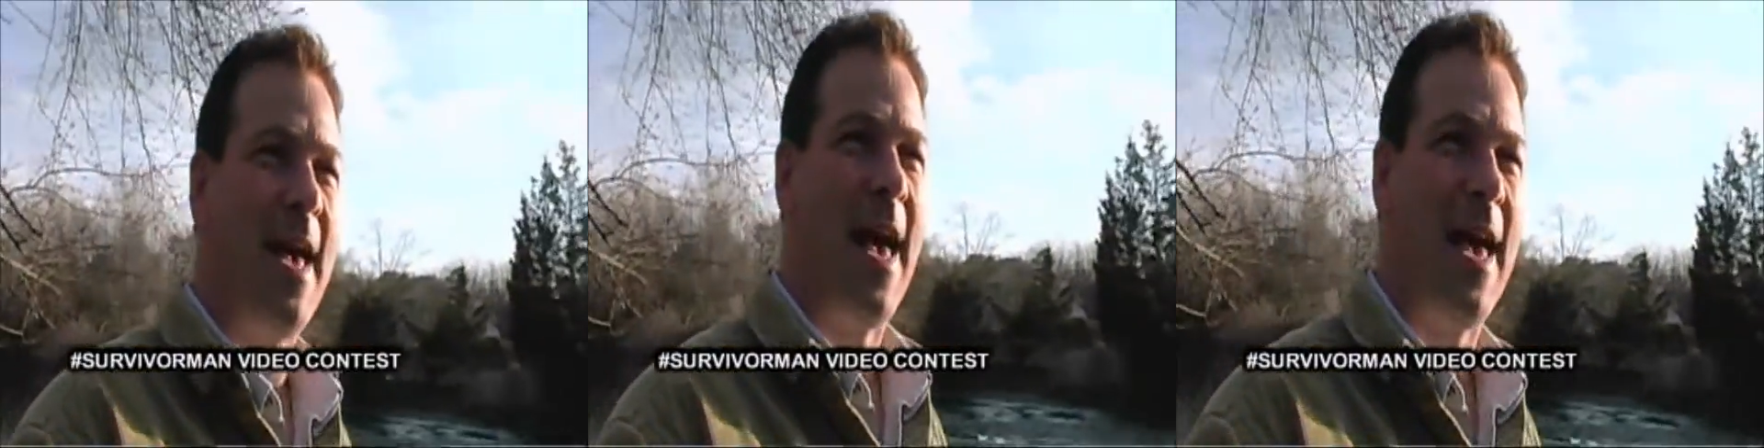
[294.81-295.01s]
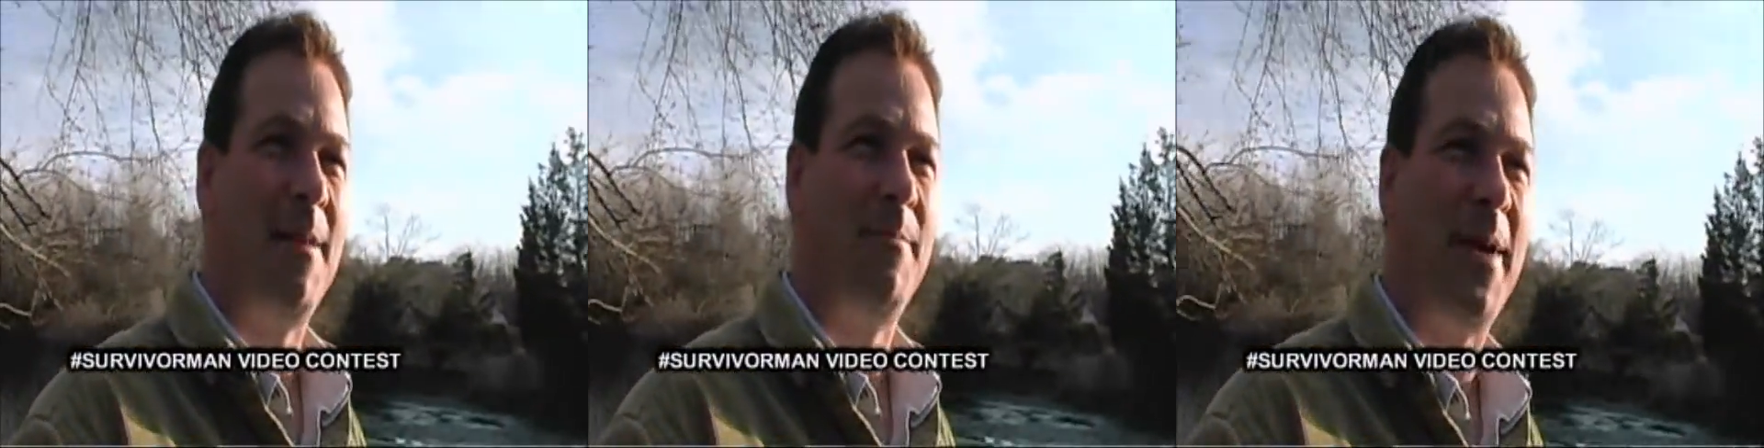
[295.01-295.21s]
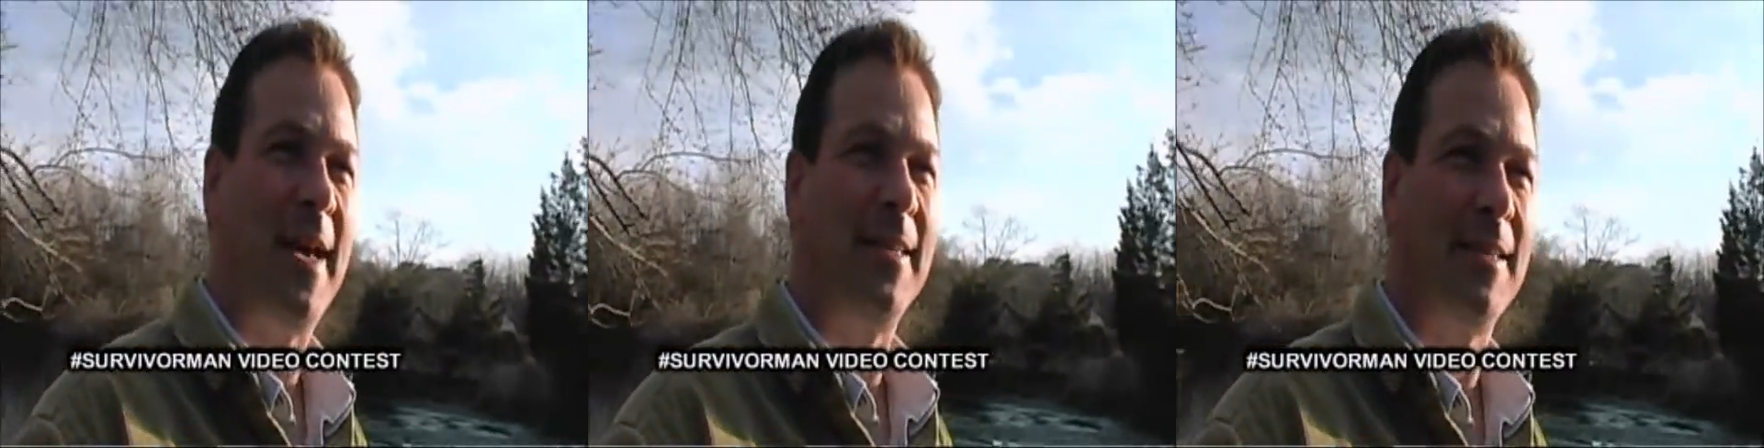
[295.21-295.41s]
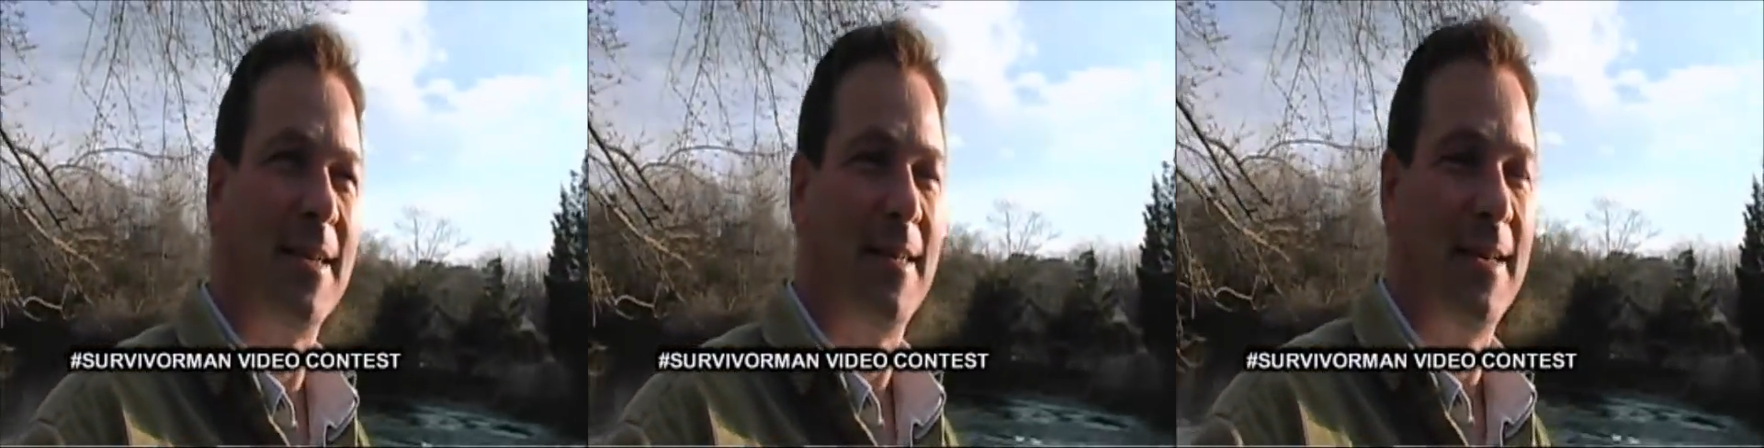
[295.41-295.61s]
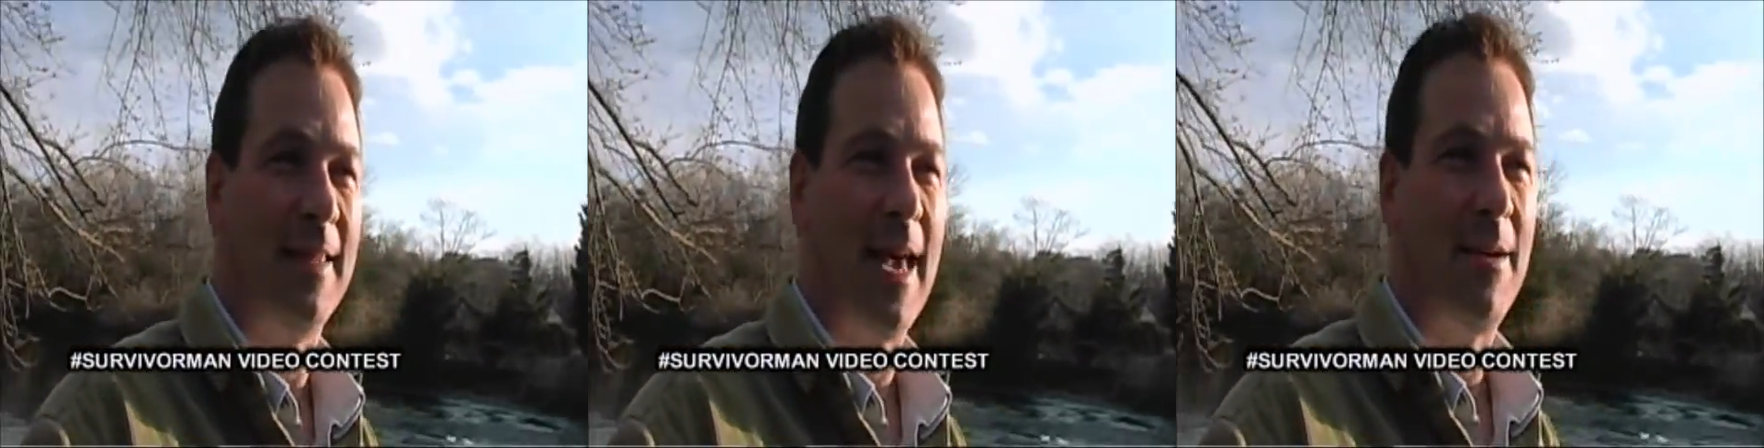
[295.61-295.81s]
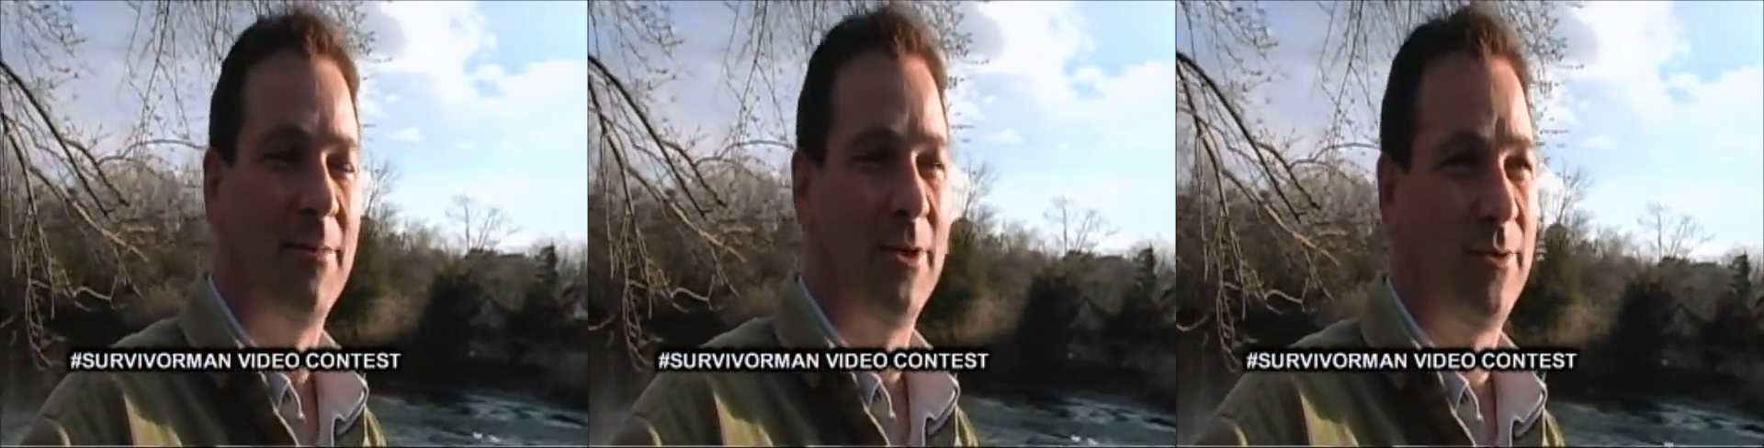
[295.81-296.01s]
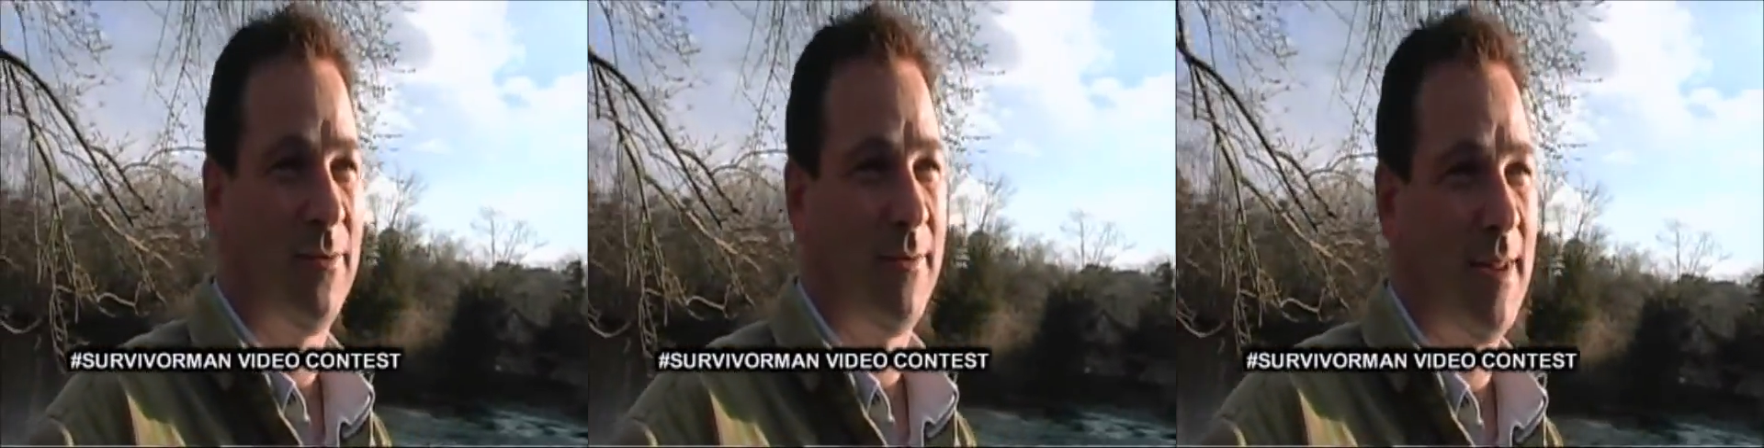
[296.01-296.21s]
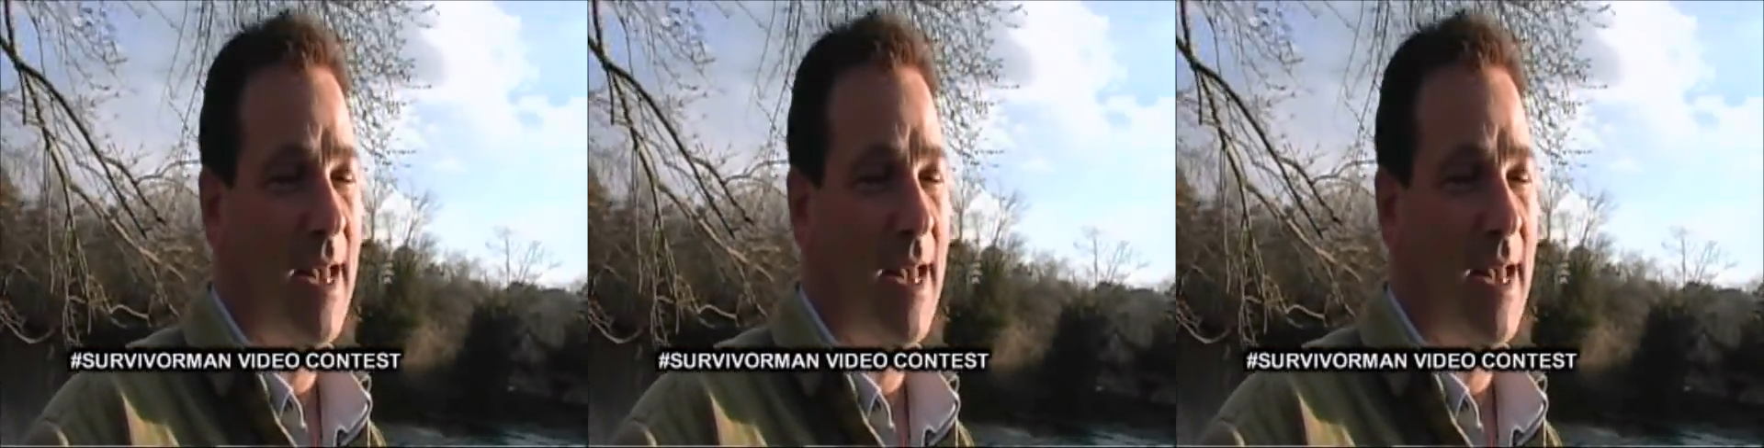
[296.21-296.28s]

and basically that was